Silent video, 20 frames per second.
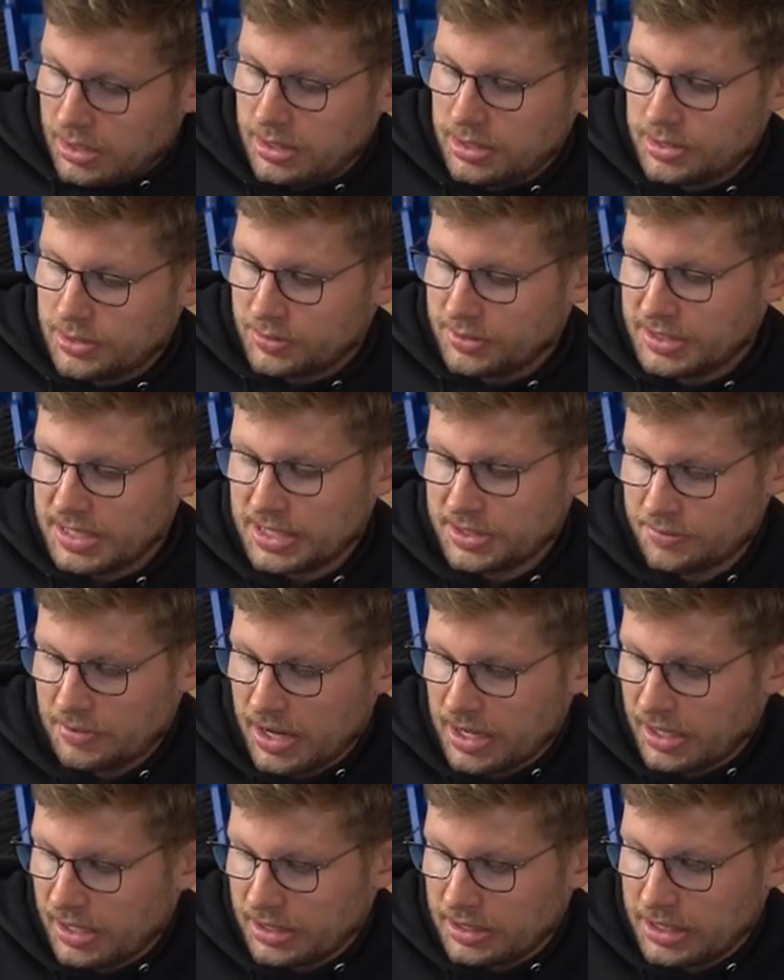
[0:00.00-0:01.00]
So it says
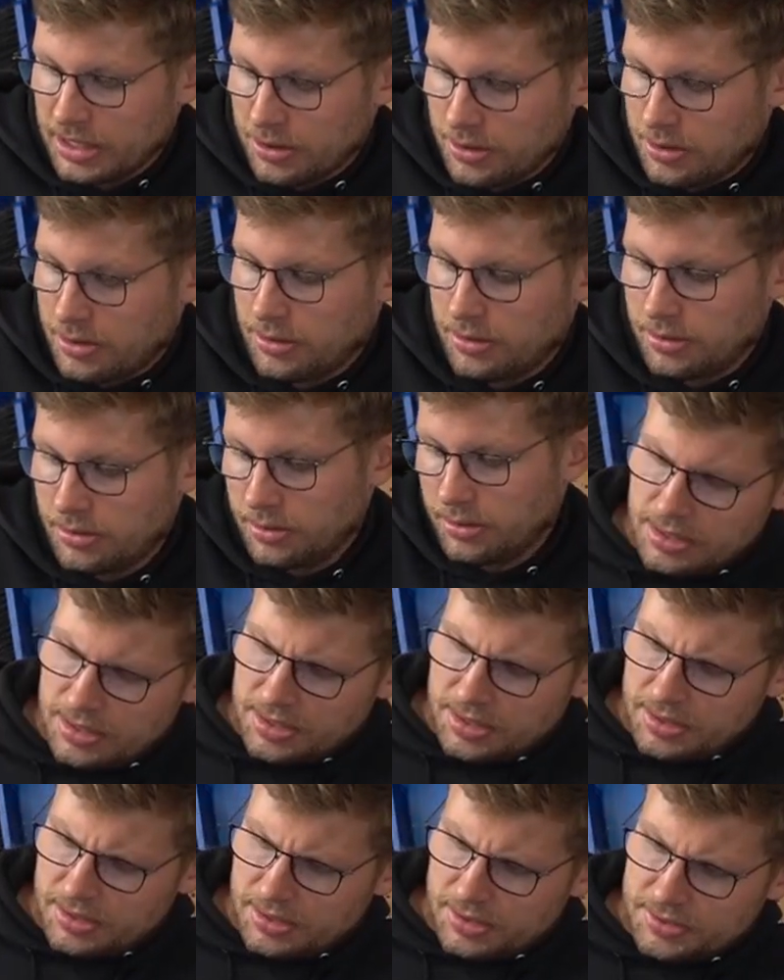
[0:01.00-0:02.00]
right on here,
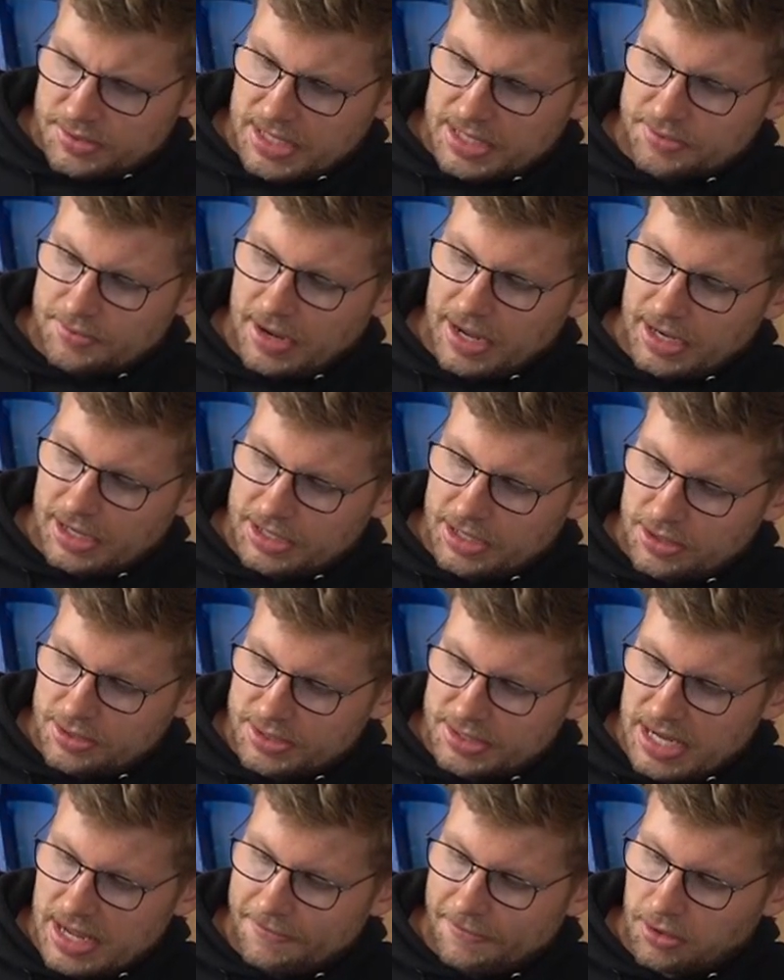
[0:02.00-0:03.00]

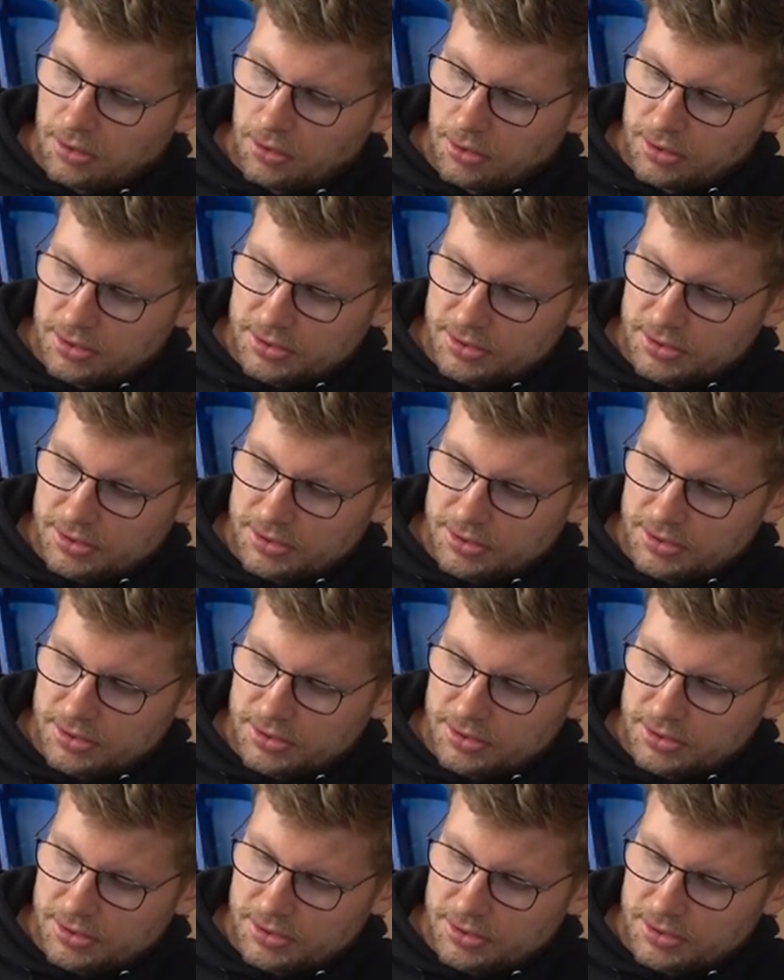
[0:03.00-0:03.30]
safe on all